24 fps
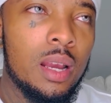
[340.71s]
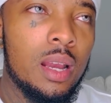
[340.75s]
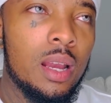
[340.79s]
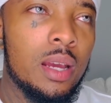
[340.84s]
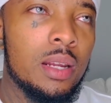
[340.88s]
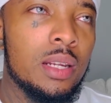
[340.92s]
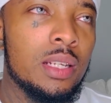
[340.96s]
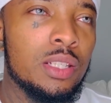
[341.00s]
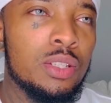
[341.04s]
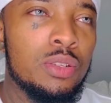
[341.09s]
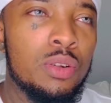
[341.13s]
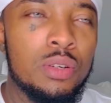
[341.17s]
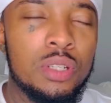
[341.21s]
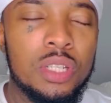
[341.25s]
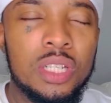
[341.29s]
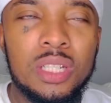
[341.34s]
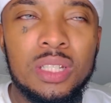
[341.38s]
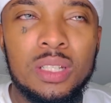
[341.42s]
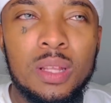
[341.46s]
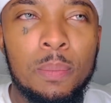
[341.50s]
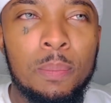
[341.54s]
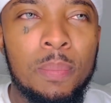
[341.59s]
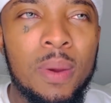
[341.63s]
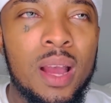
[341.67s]
And it's not
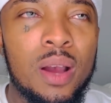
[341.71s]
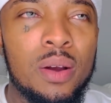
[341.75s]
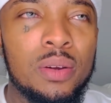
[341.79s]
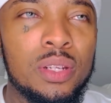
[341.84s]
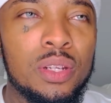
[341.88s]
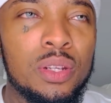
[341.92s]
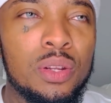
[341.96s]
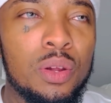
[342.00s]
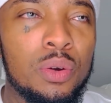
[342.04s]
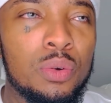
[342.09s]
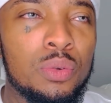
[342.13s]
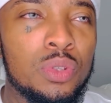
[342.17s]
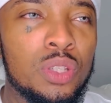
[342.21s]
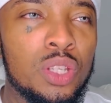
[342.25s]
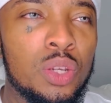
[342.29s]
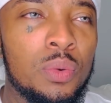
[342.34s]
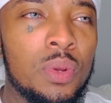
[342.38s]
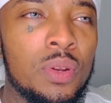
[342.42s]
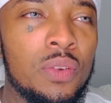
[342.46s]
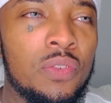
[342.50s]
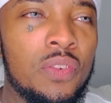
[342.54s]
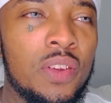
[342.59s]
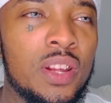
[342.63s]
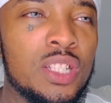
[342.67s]
just about,
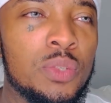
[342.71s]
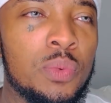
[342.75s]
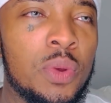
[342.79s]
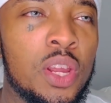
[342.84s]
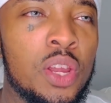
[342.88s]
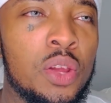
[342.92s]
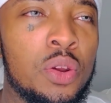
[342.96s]
doing things where